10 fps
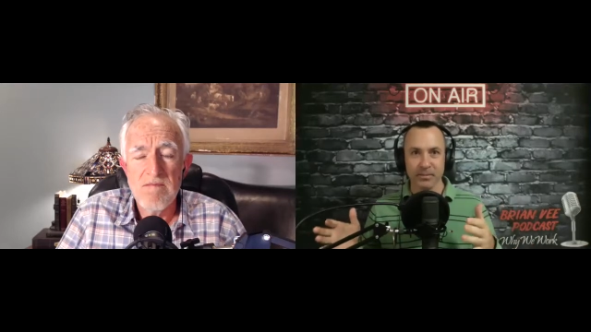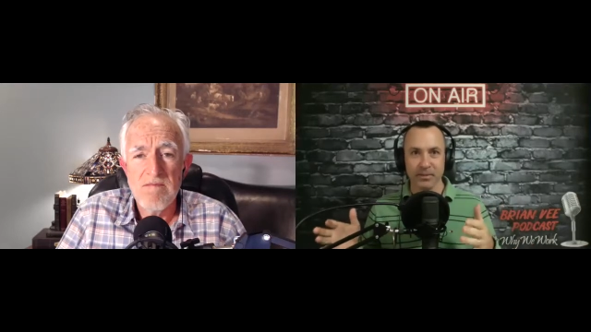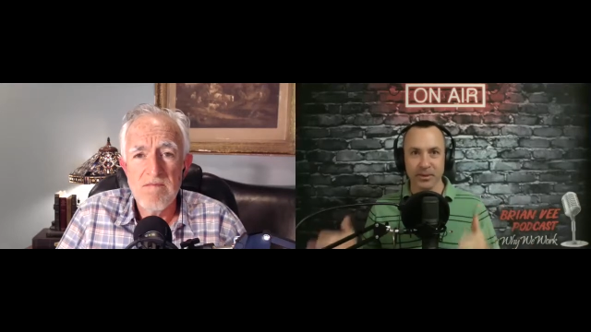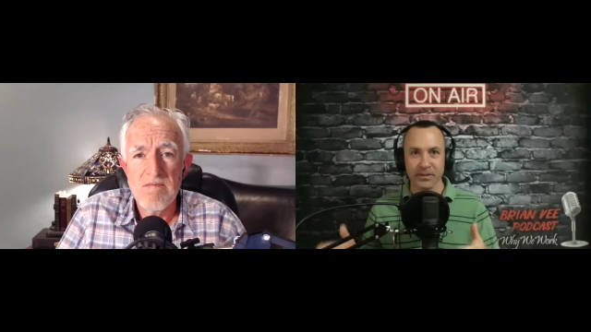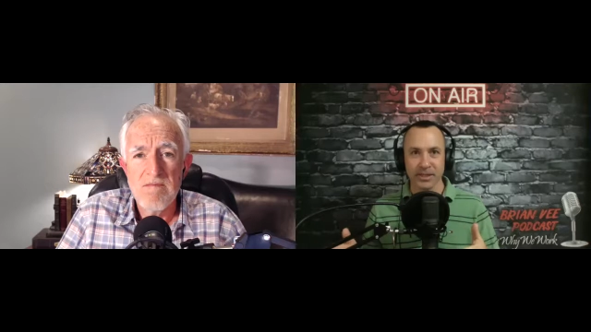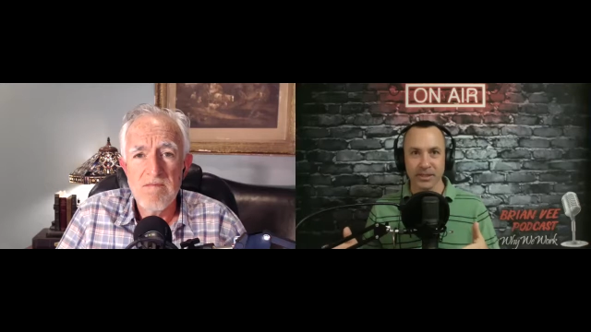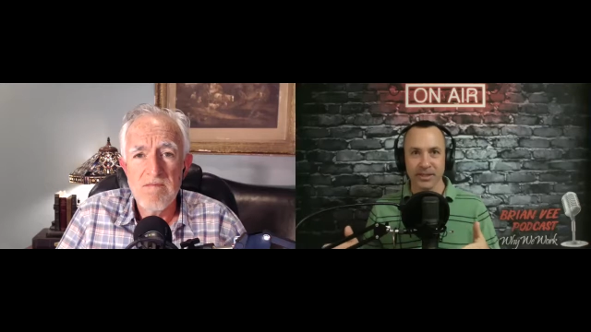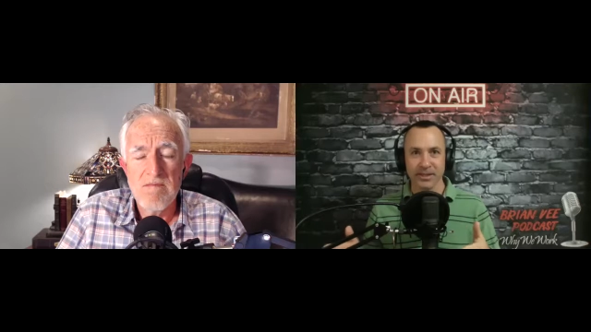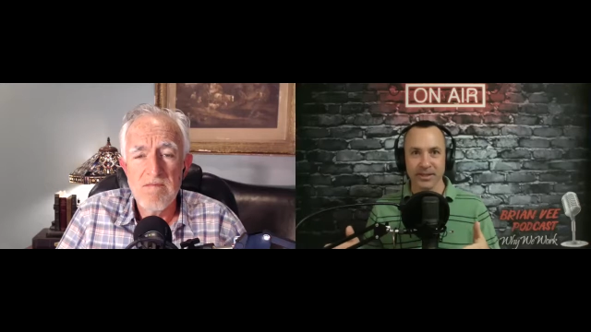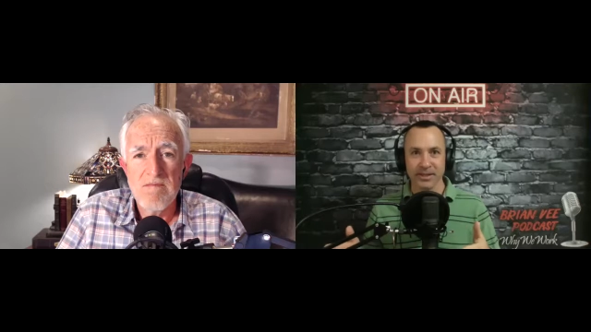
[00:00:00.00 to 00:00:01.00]

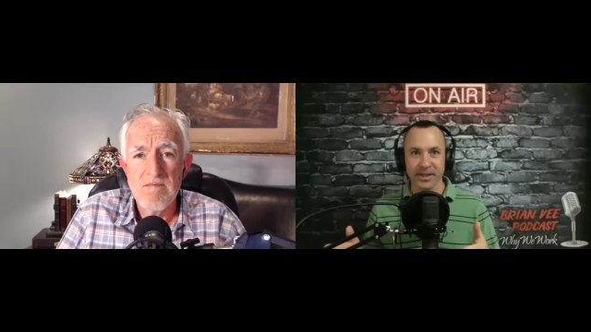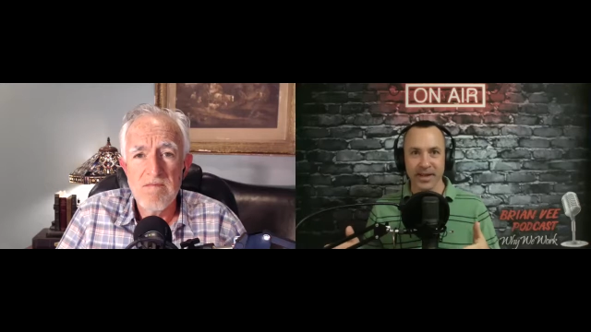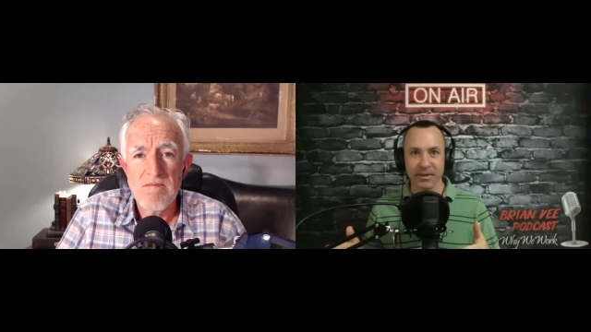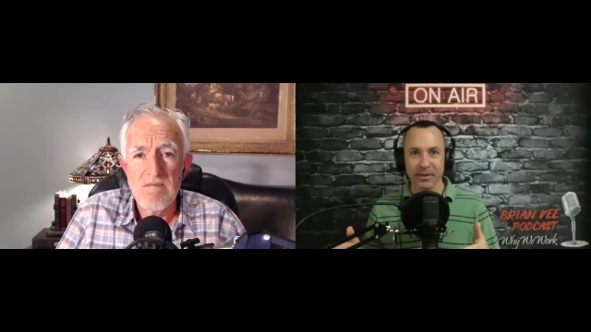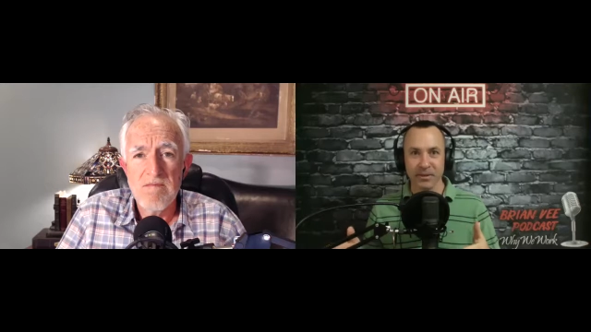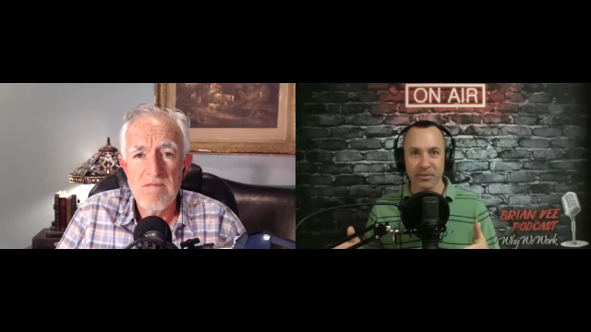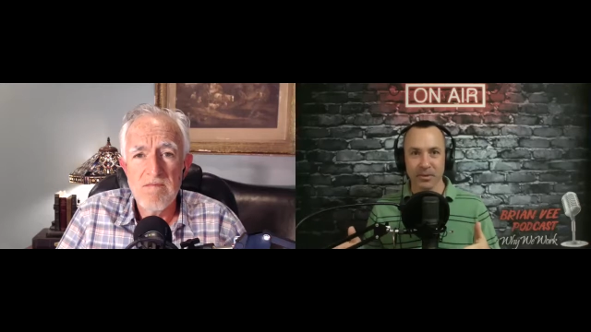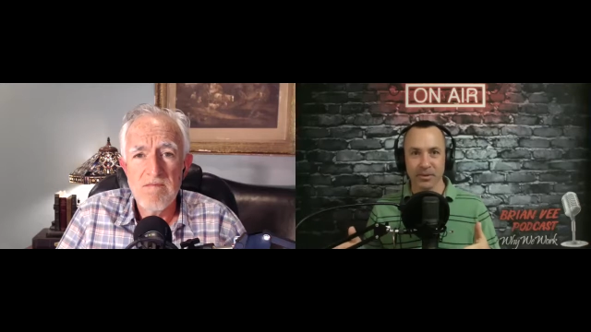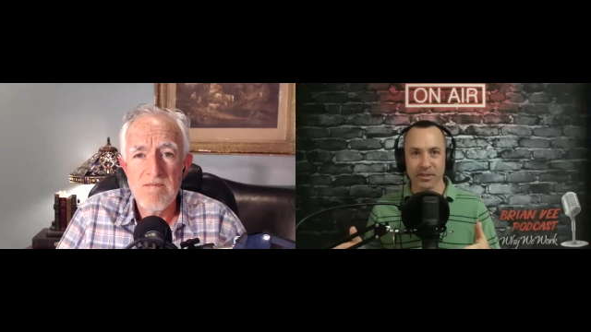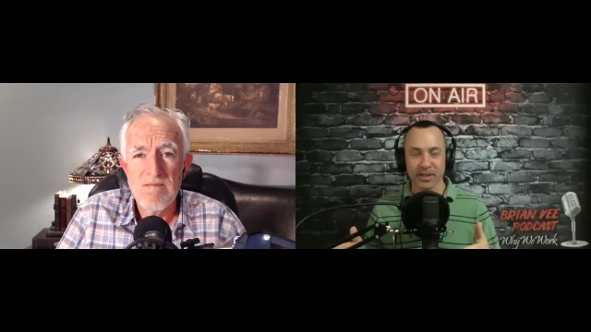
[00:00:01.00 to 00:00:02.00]
Speaker 1: Baltic Uh, is it
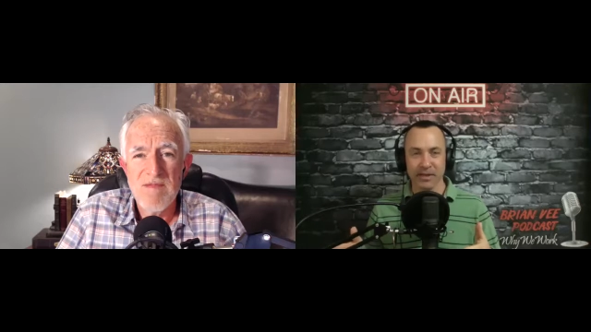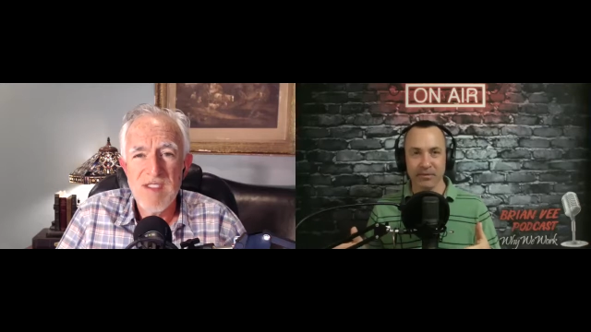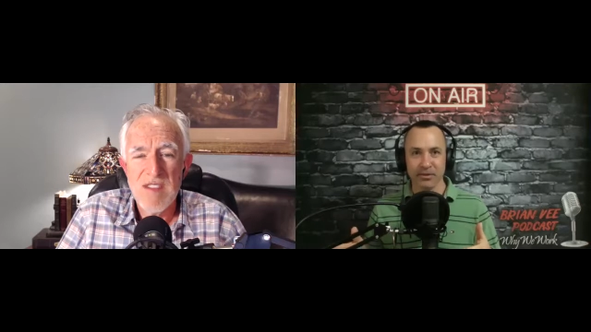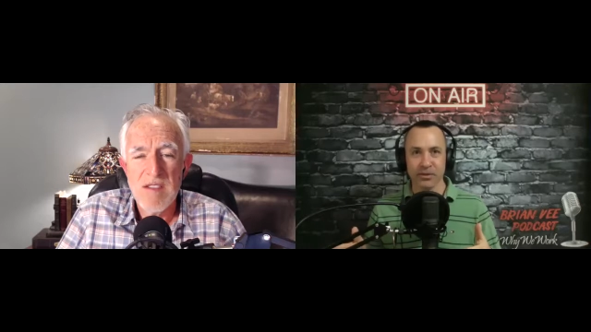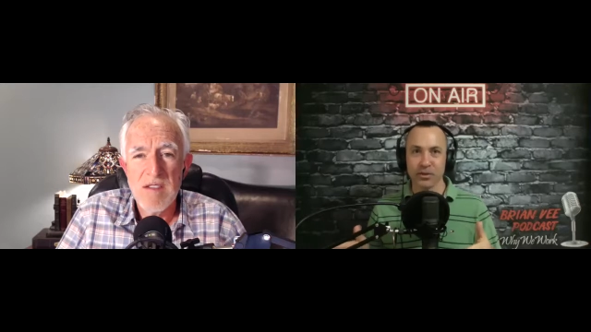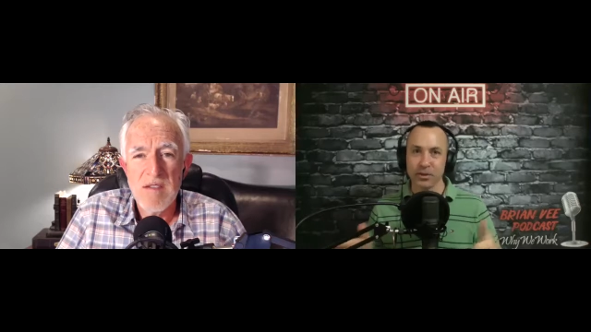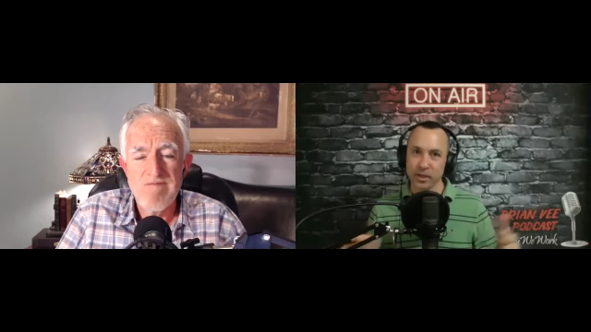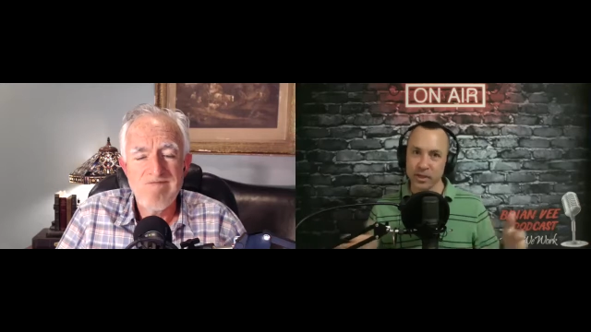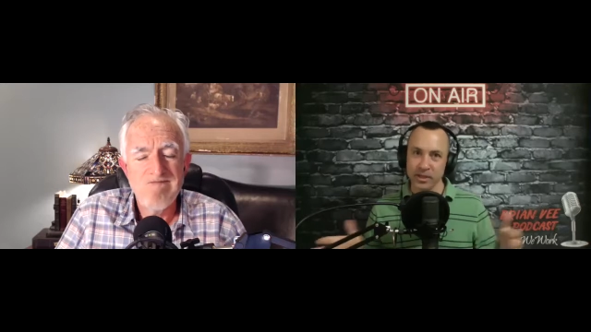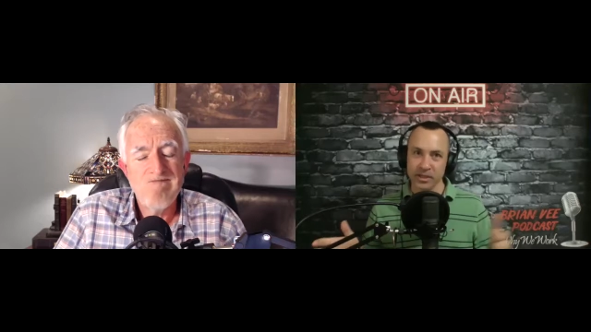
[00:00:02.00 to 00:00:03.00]
Baltic Avenue,
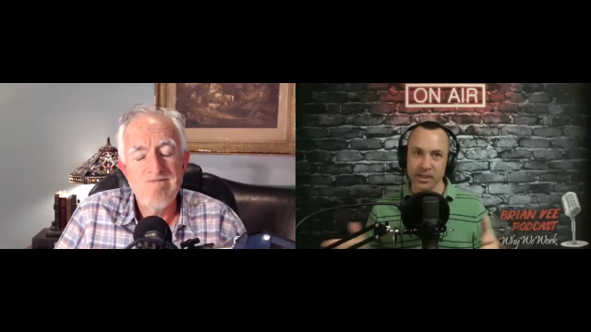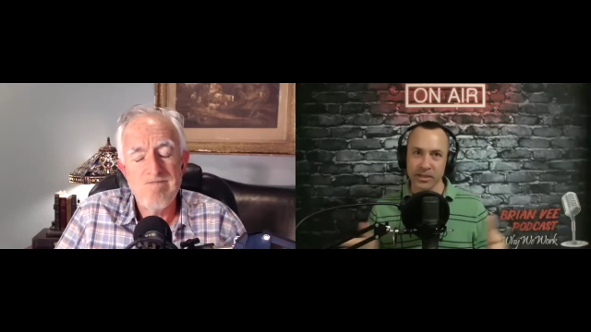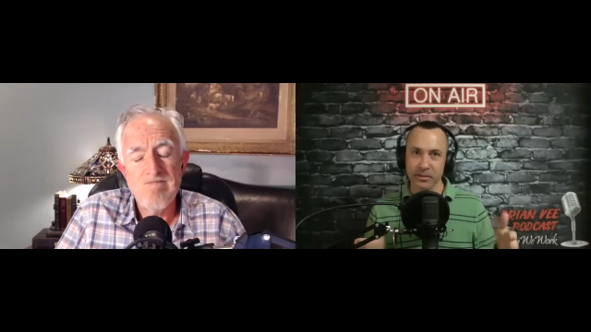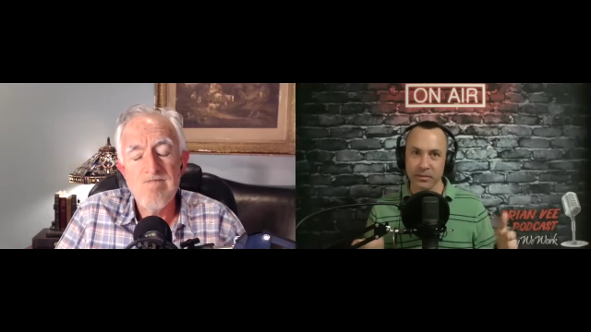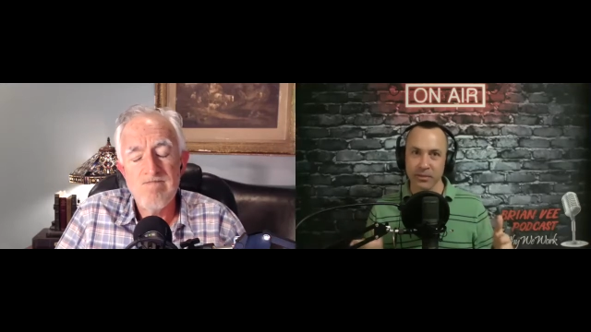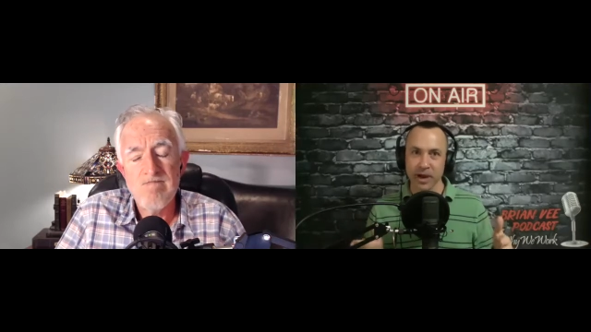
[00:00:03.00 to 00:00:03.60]
that that mm-hmm.